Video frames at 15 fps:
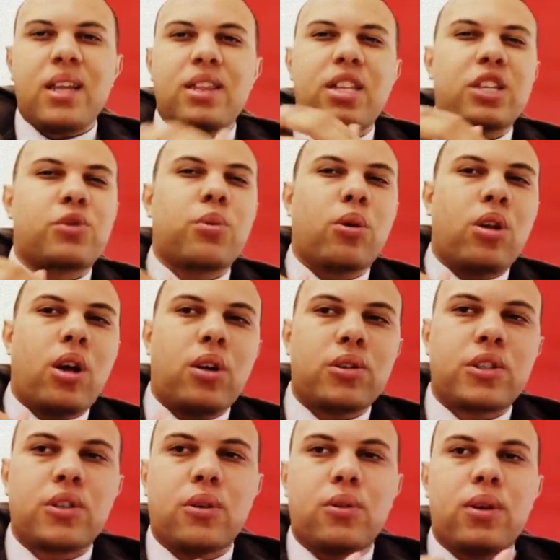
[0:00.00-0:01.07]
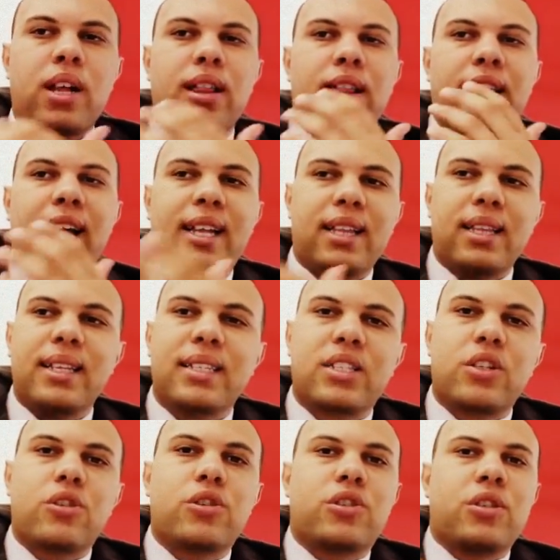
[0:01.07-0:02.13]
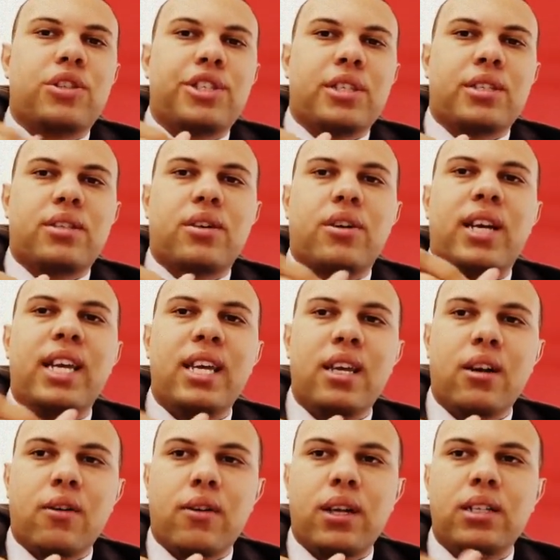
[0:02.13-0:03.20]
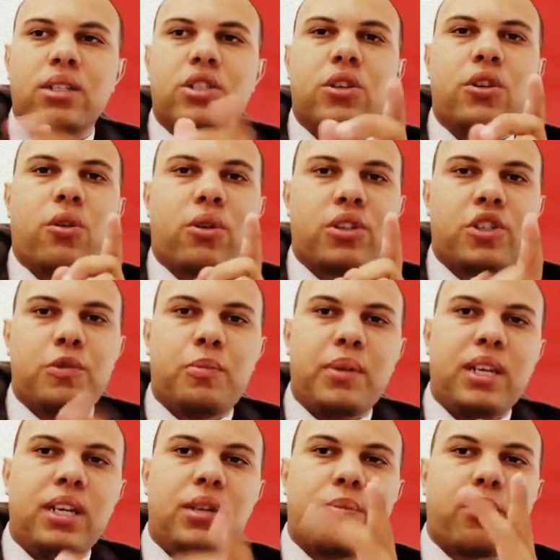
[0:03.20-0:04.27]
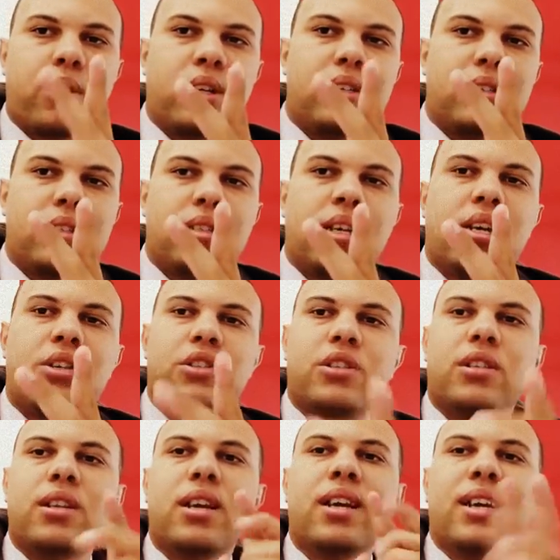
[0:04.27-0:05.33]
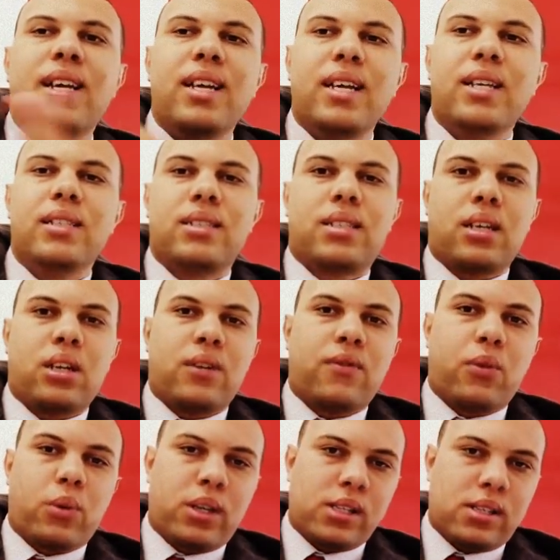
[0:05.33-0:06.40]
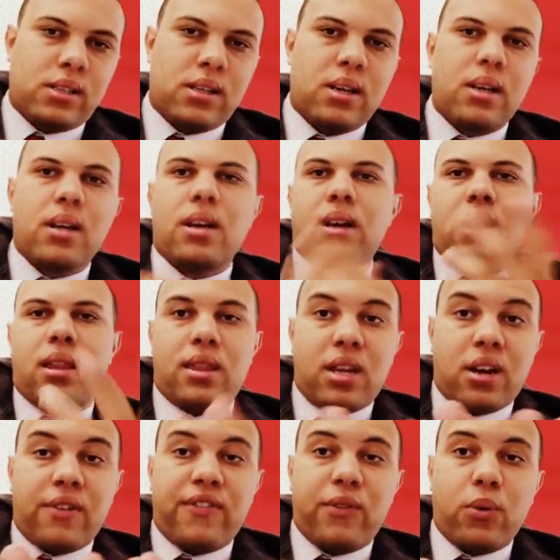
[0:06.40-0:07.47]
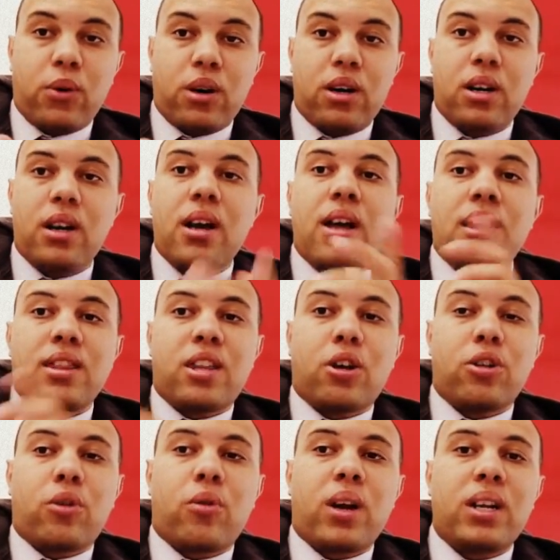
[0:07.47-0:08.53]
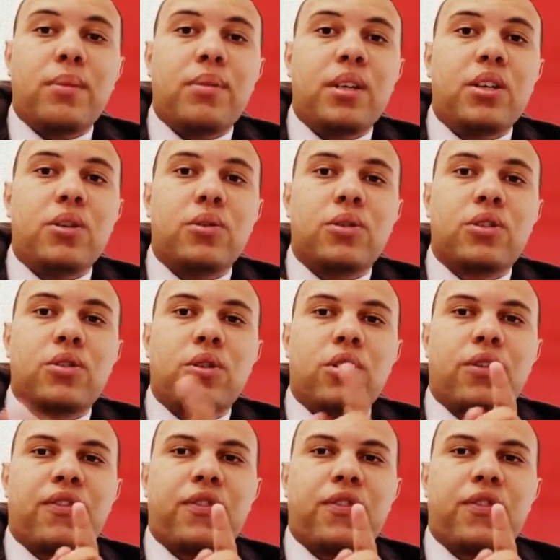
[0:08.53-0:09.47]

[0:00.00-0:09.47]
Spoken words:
This will also let listeners adjust their hearing to your speed, pronunciation, and tone of voice. Therefore, they'll already be used to your